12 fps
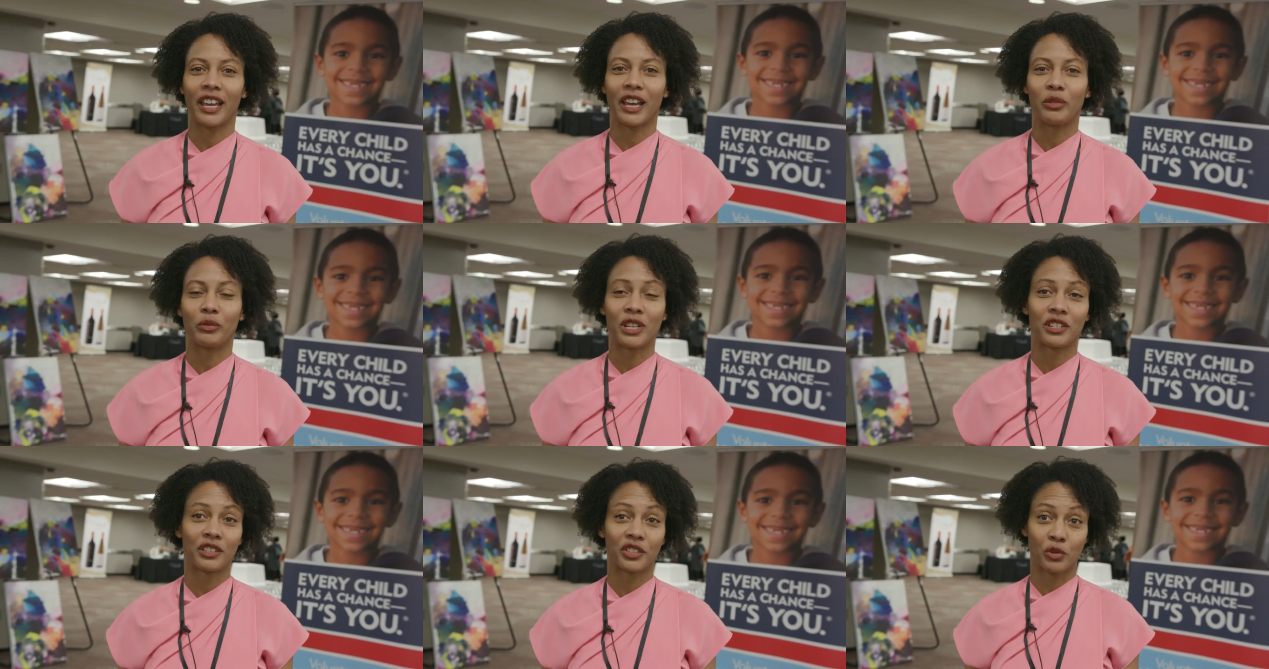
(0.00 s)
Speaker 1: can
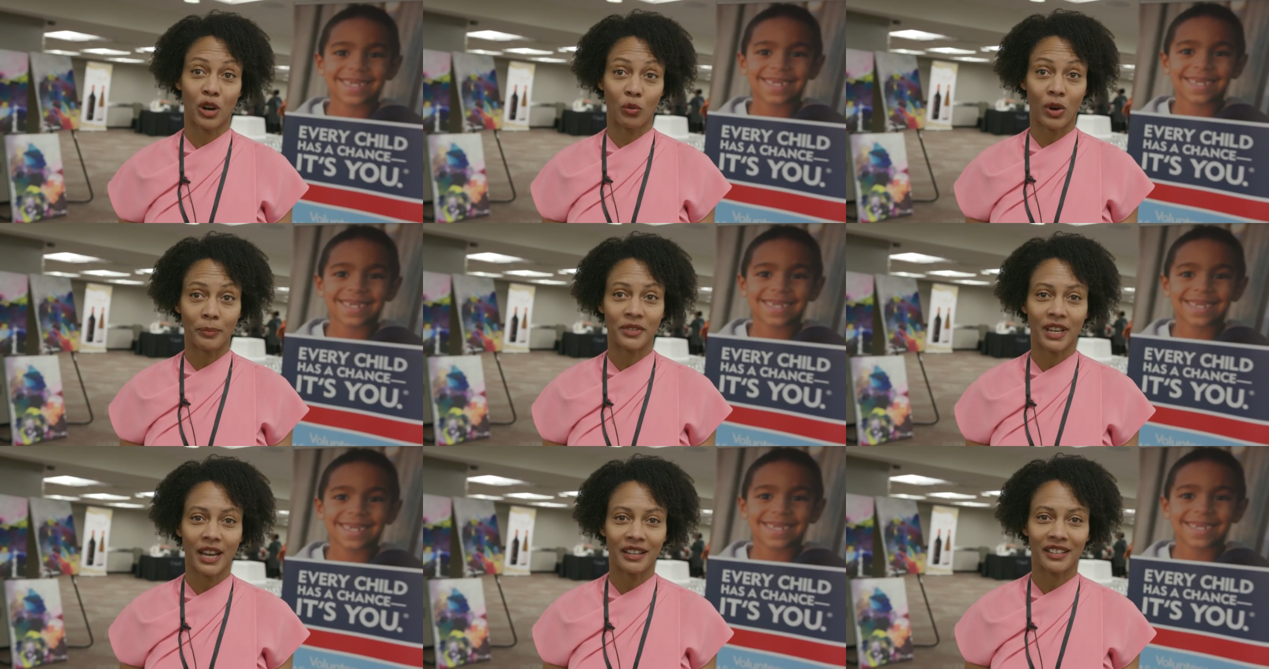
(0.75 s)
reach us through our
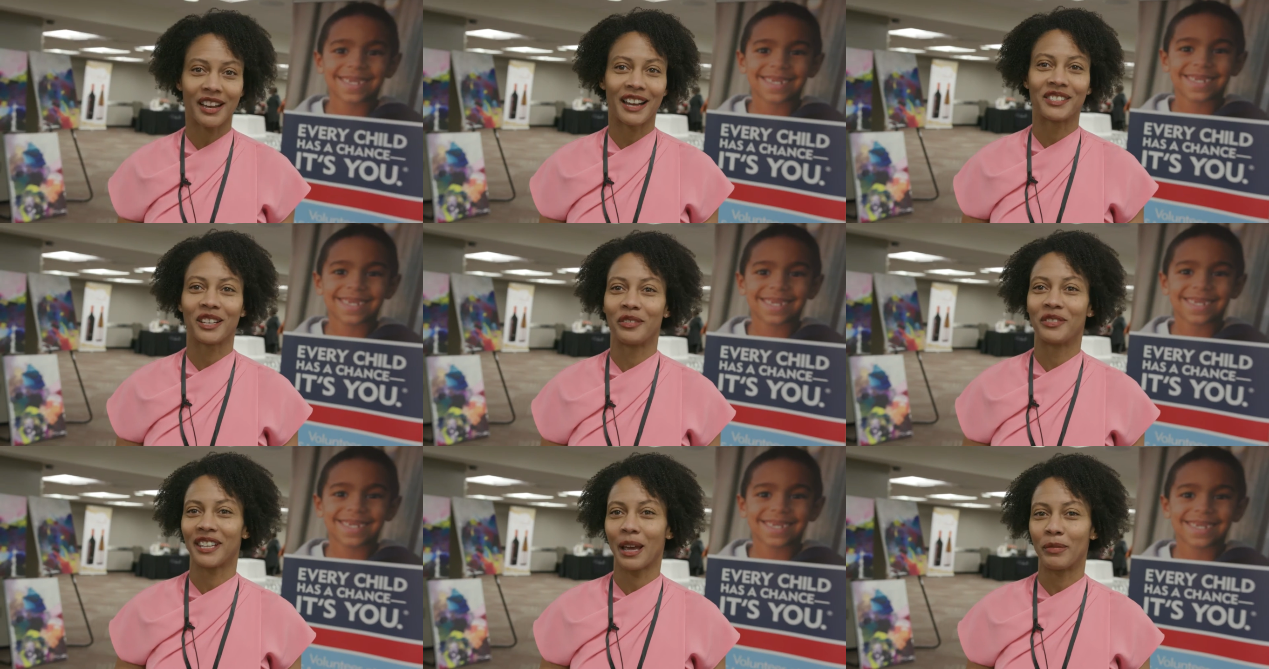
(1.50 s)
website,
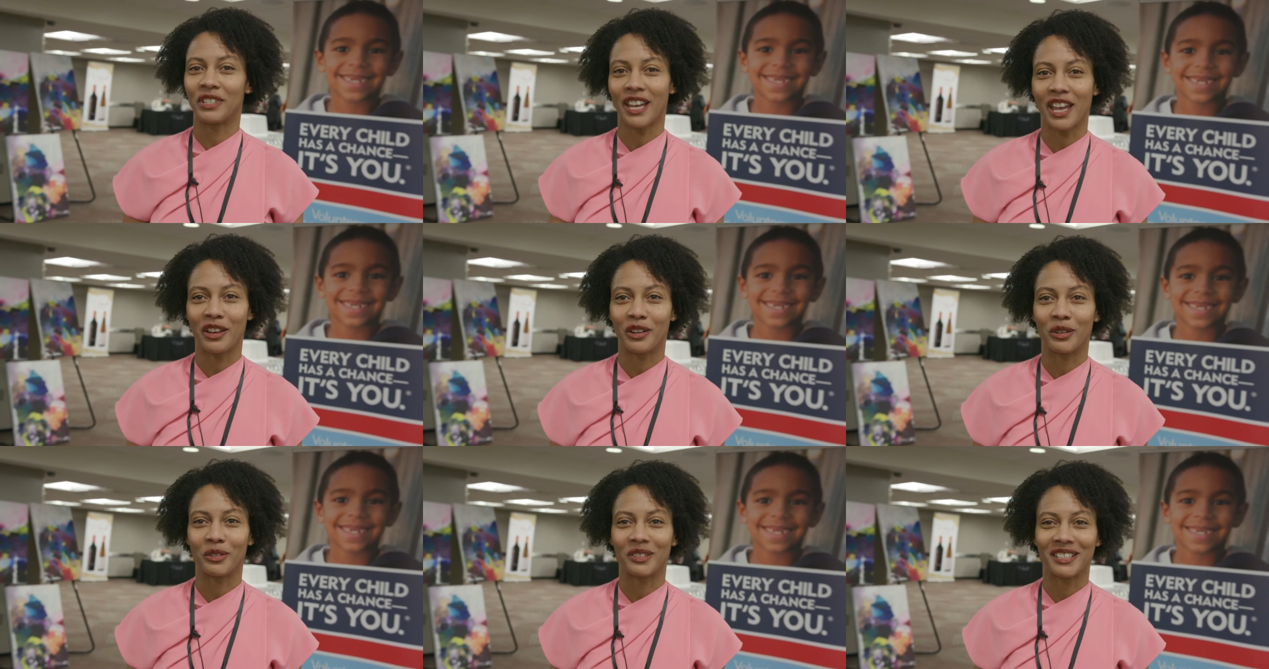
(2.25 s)

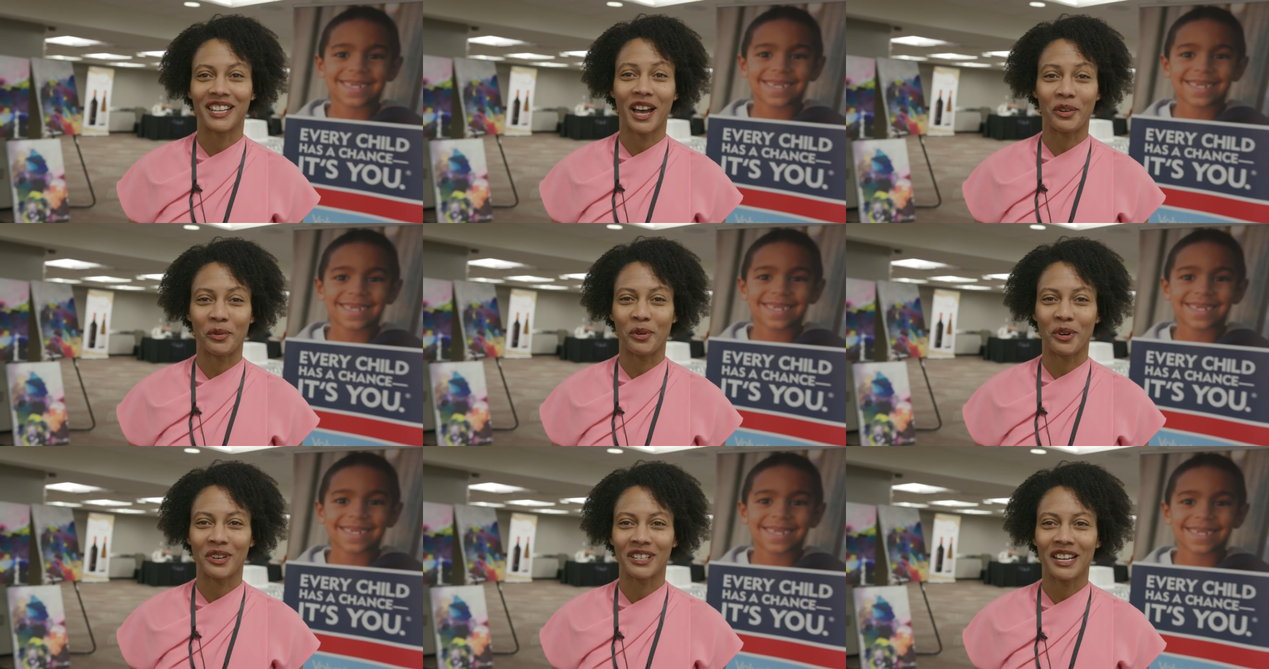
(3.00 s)

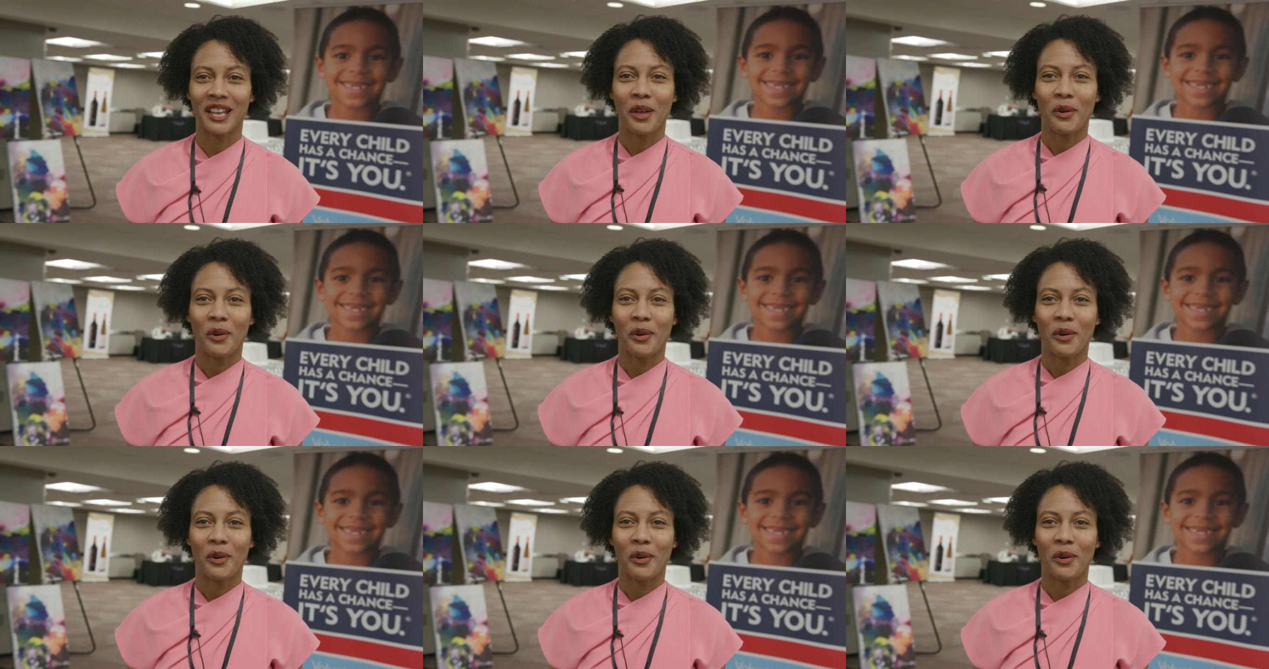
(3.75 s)
casaofsanmateo.org,